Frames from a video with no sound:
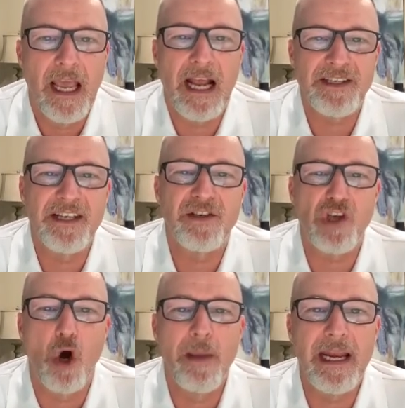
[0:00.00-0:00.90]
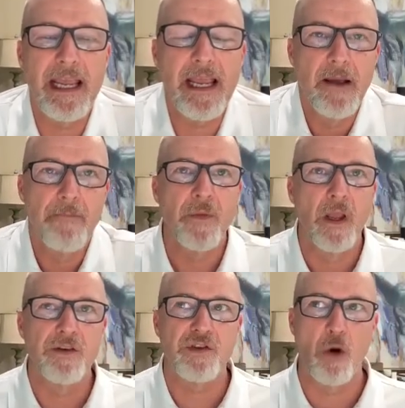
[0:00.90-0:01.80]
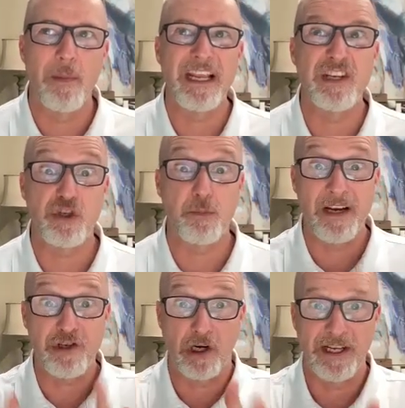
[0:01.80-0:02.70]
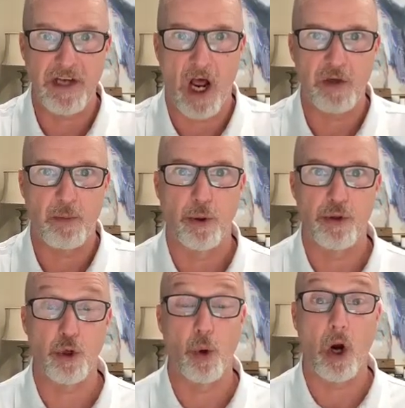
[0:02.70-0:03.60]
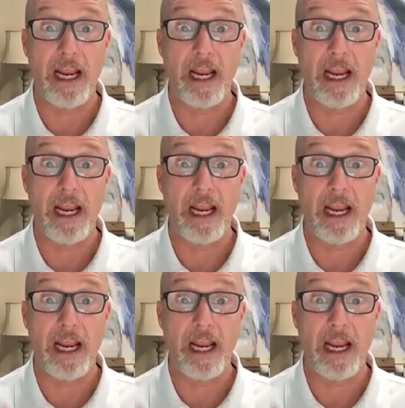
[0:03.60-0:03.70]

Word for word: and i see so many so many specialist entrepreneurs who are